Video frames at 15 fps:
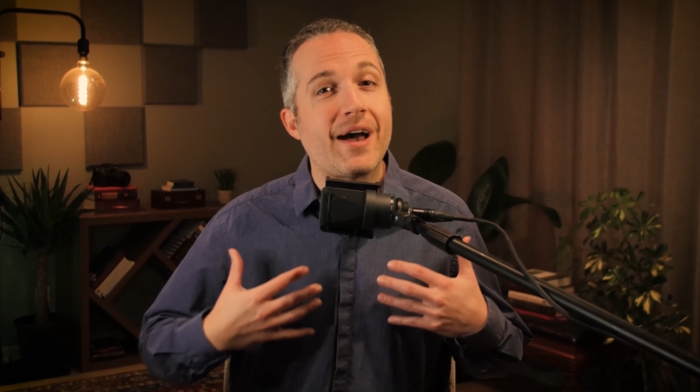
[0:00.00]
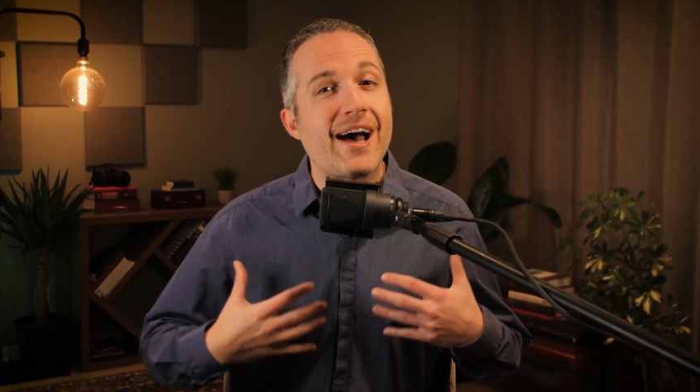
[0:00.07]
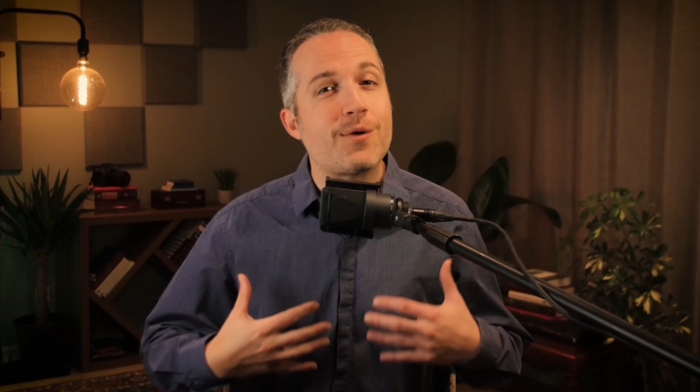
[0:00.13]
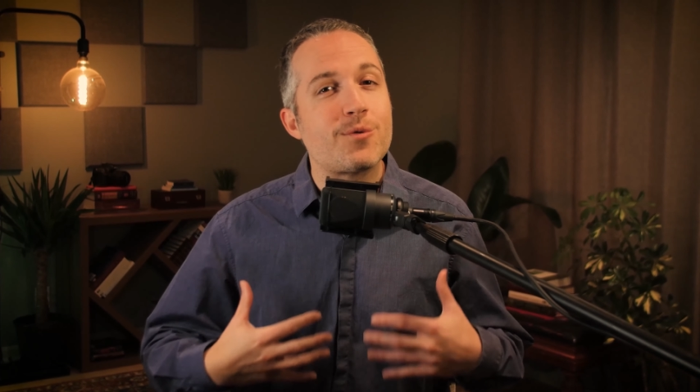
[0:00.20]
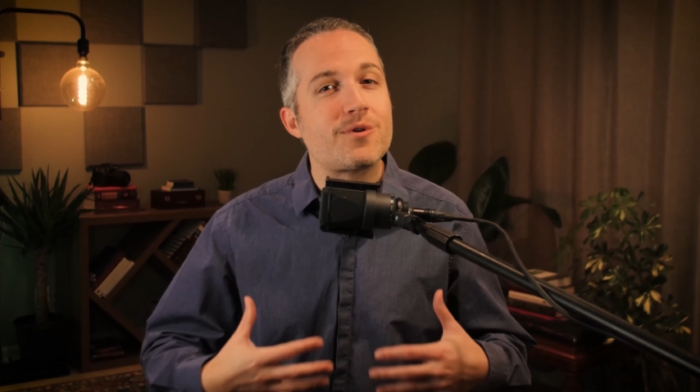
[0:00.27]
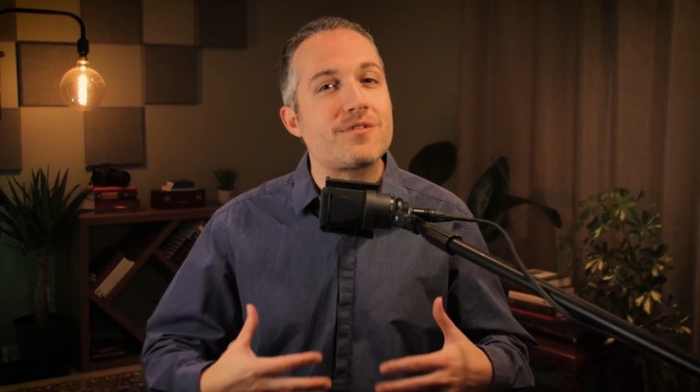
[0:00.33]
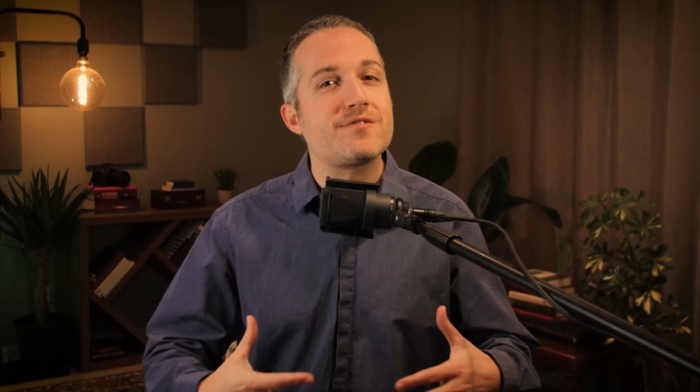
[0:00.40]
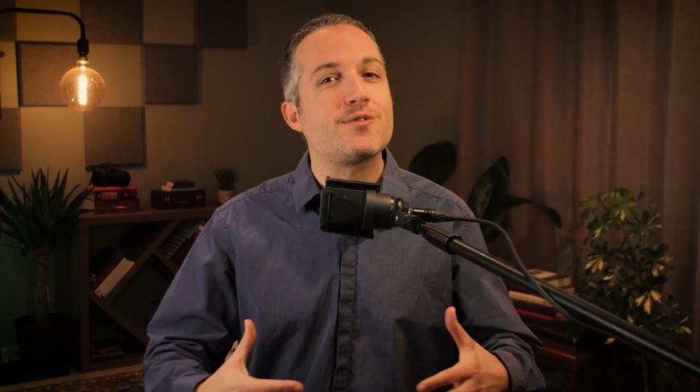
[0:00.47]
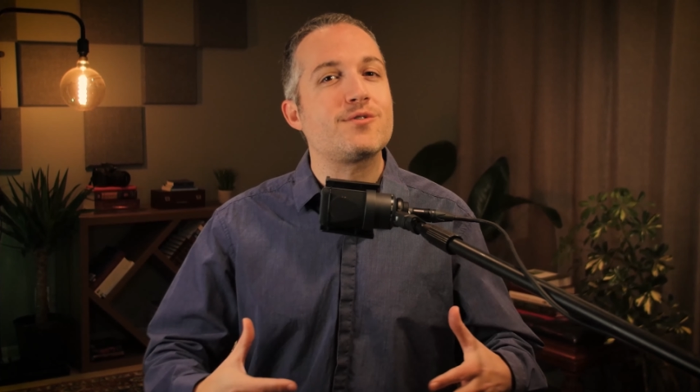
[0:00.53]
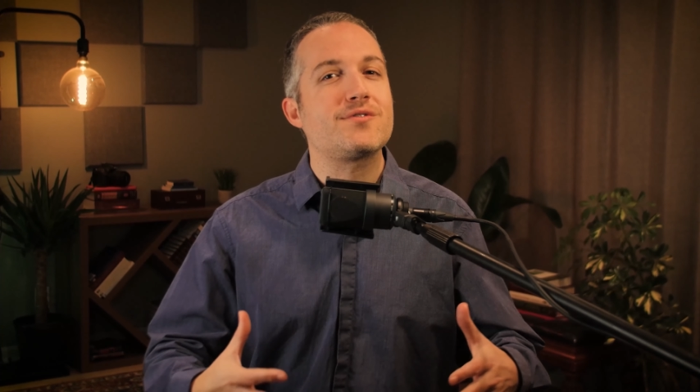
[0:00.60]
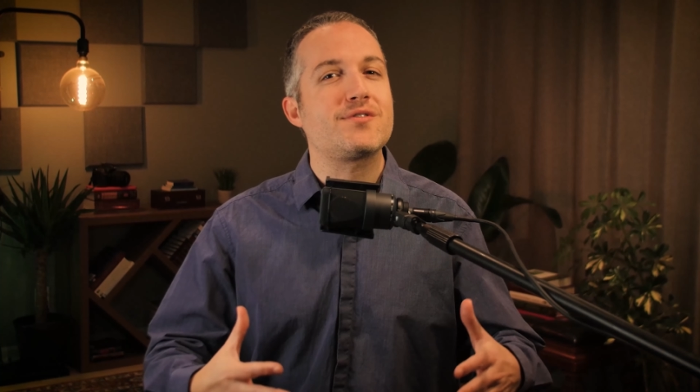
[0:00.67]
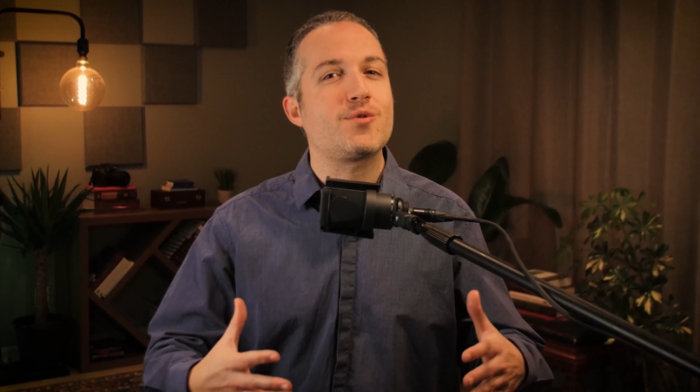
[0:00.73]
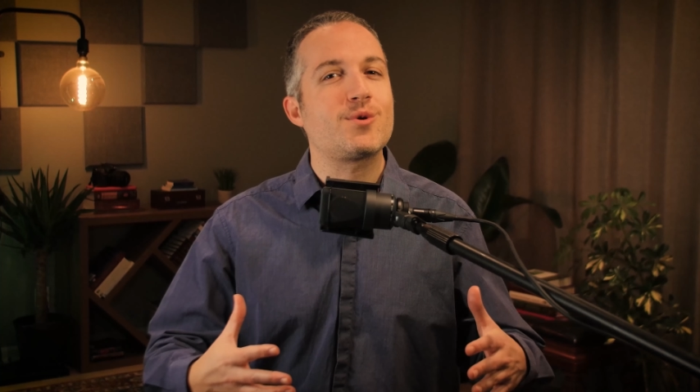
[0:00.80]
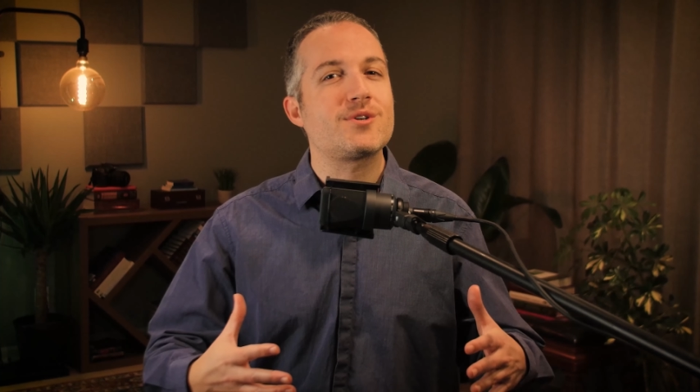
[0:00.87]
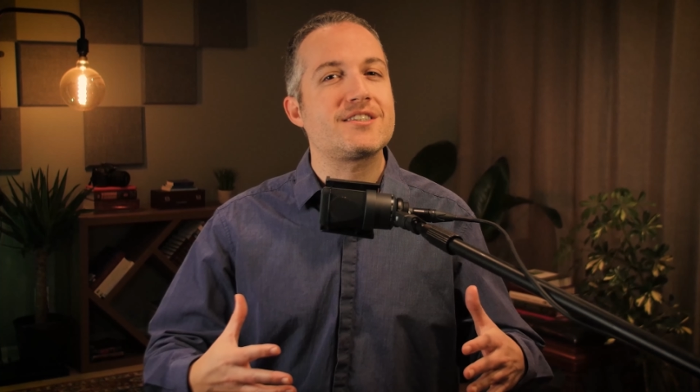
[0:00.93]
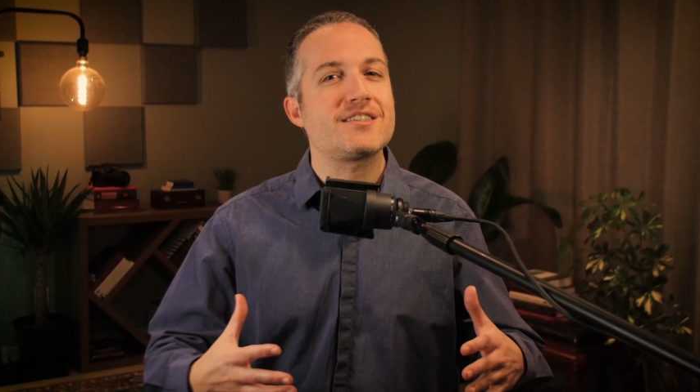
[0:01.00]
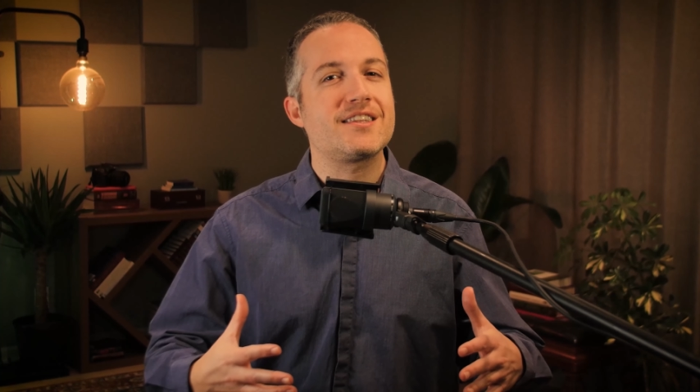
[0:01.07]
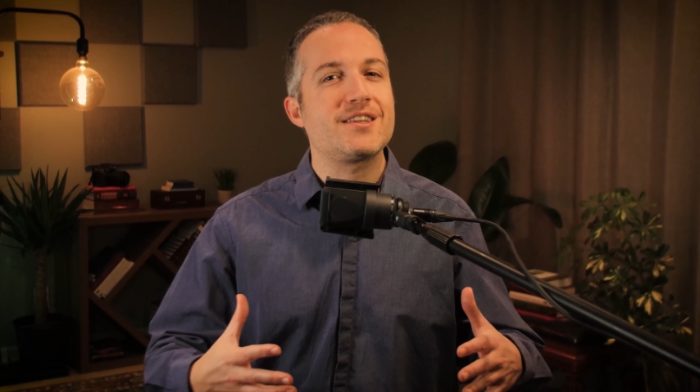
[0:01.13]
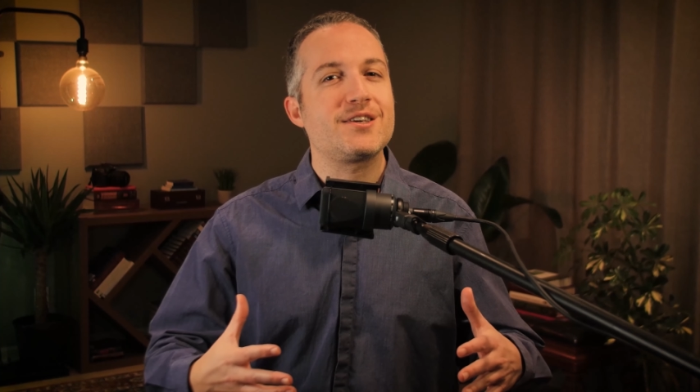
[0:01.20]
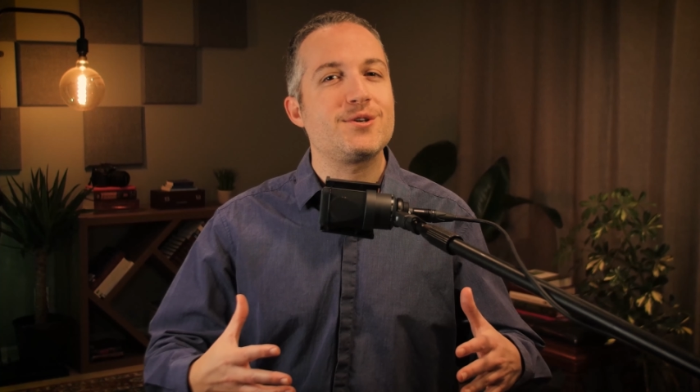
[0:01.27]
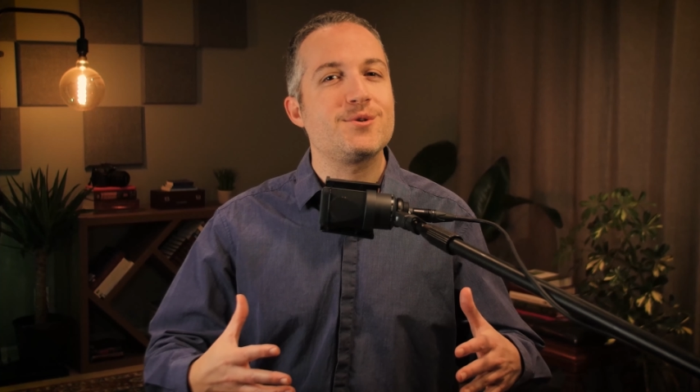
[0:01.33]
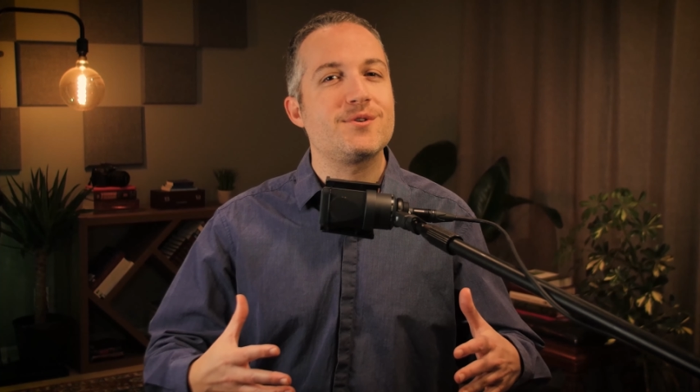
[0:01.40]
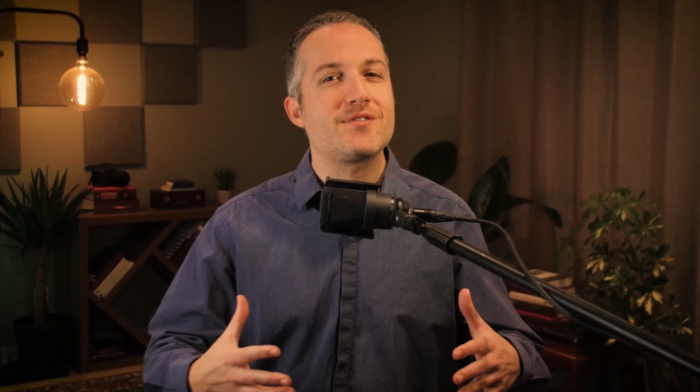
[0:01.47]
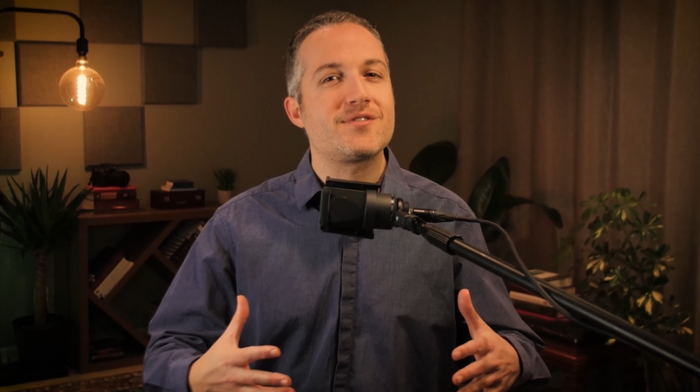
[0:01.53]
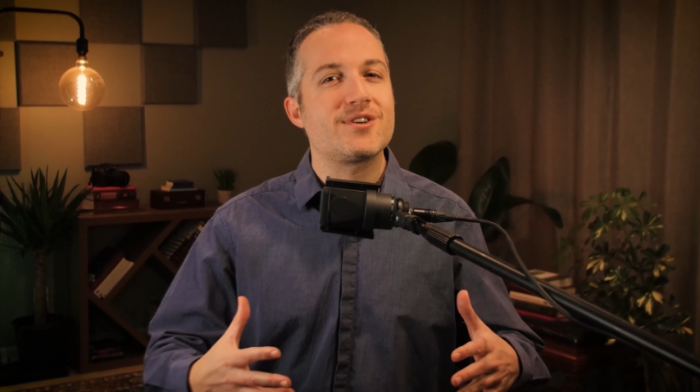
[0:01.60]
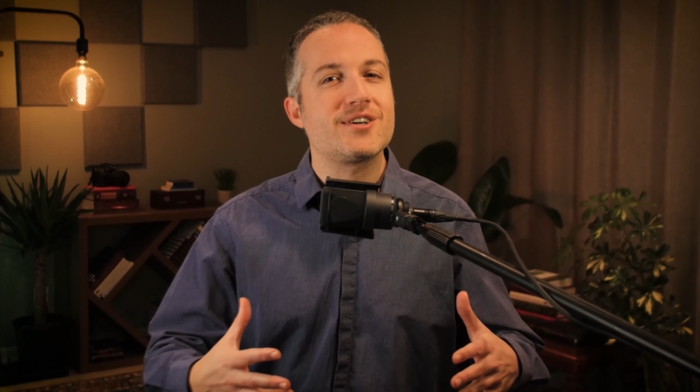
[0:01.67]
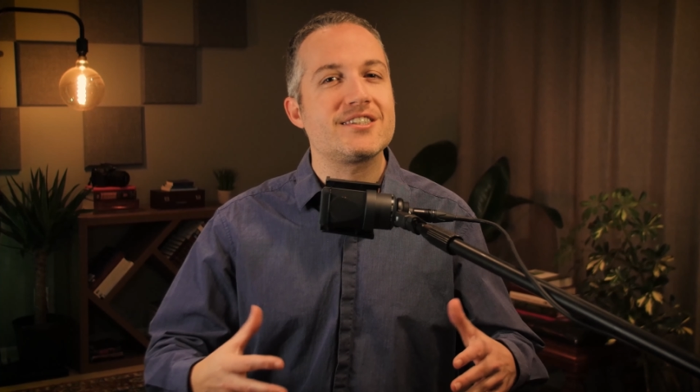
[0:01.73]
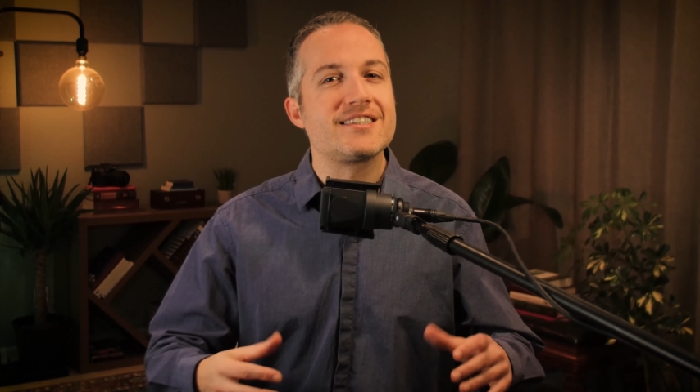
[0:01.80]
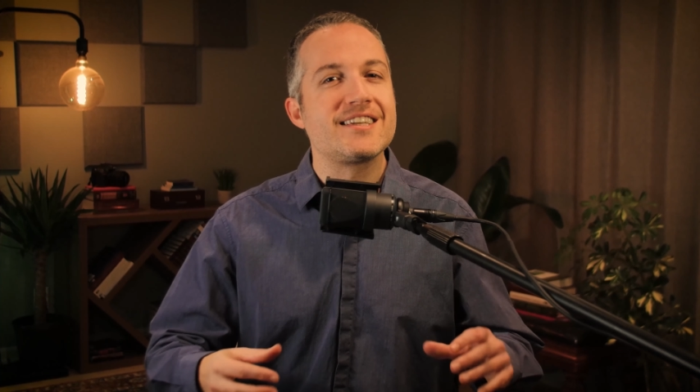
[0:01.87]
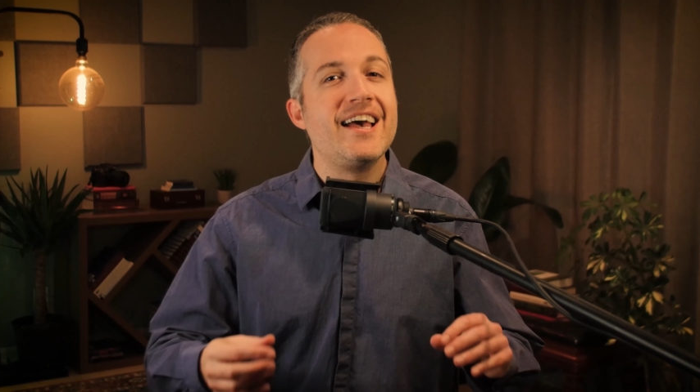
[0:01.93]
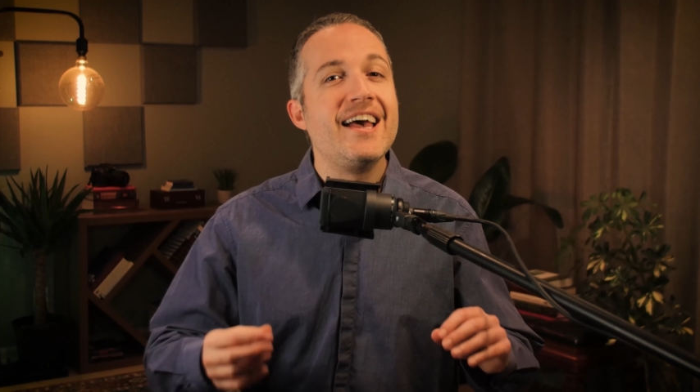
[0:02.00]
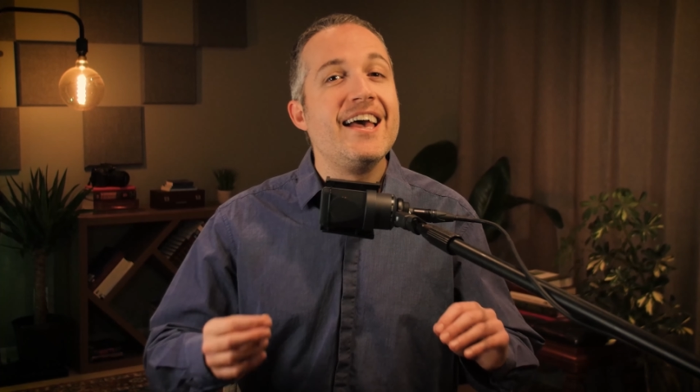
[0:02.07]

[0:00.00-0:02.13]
powerful force in the universe.